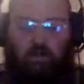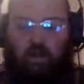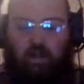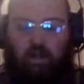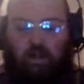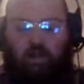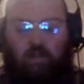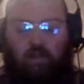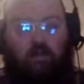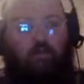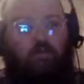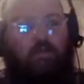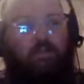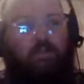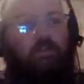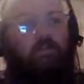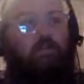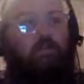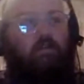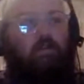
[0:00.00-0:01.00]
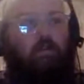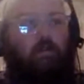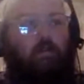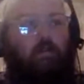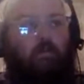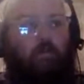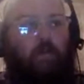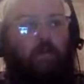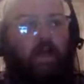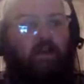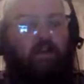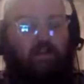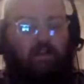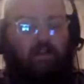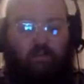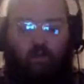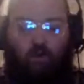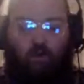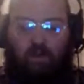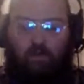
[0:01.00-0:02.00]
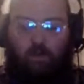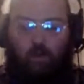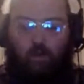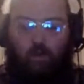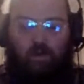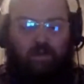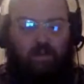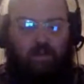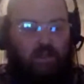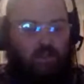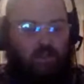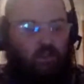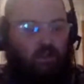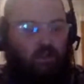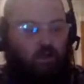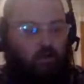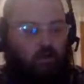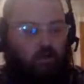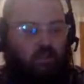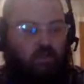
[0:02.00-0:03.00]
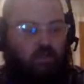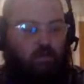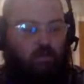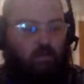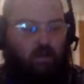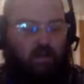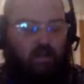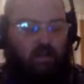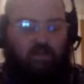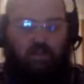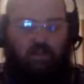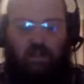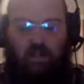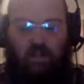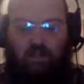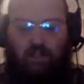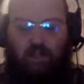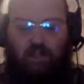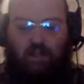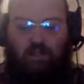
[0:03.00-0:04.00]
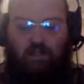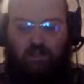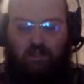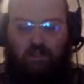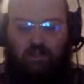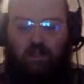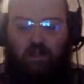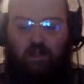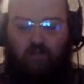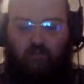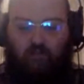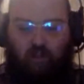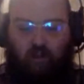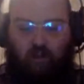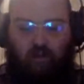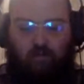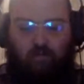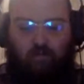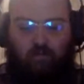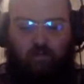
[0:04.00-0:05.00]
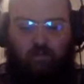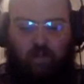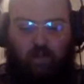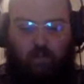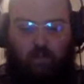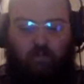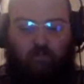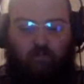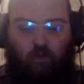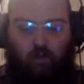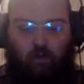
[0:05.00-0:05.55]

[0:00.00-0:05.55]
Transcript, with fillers: I think there was back in the Tony Mowbray days, you know, we used to play like teenage kicks and stuff and like ah, Aye.